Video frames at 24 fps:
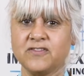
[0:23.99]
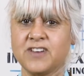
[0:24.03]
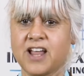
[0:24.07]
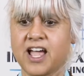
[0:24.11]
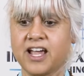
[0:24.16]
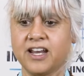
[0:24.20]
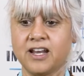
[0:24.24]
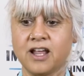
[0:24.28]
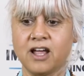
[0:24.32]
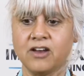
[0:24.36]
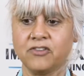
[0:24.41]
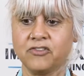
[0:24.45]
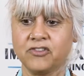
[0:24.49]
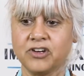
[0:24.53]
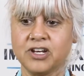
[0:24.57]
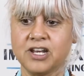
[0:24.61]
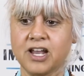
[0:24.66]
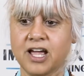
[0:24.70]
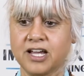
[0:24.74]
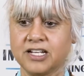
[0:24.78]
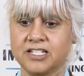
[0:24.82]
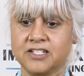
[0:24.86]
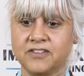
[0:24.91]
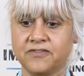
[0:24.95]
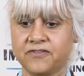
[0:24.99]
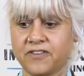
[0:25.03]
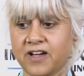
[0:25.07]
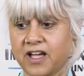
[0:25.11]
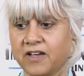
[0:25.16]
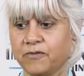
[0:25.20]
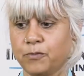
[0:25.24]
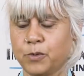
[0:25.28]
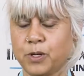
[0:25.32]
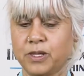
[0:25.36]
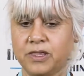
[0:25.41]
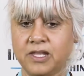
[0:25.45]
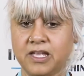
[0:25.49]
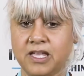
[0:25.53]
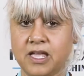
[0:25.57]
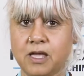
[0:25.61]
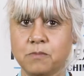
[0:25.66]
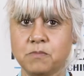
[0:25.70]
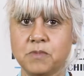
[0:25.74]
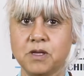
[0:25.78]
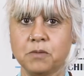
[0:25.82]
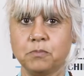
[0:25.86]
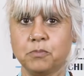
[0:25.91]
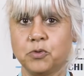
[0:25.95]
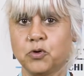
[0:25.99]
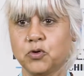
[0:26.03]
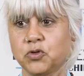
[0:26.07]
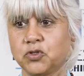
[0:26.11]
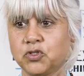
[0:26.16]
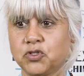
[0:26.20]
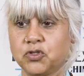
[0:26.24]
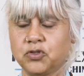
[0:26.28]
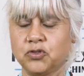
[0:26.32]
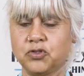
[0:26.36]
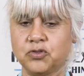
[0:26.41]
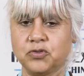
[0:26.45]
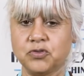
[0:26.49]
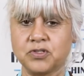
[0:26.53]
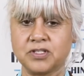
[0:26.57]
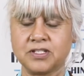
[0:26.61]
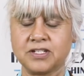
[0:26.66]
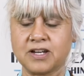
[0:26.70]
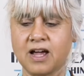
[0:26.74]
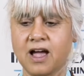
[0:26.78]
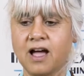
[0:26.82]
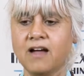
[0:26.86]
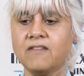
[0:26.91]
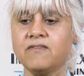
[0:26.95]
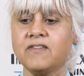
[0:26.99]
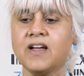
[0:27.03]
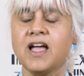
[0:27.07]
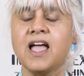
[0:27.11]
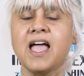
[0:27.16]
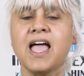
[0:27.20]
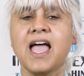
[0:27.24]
995 where they gave me a book to do stuff.